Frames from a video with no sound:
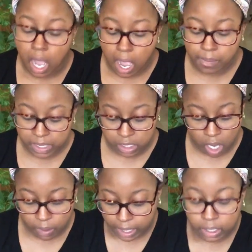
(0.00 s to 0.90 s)
um it's
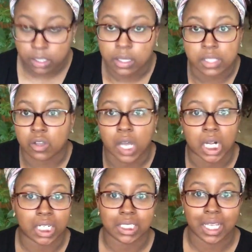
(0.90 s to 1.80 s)
going that's all i
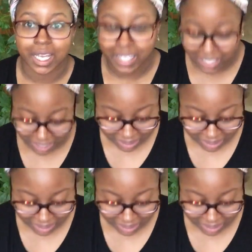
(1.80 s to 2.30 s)
gotta say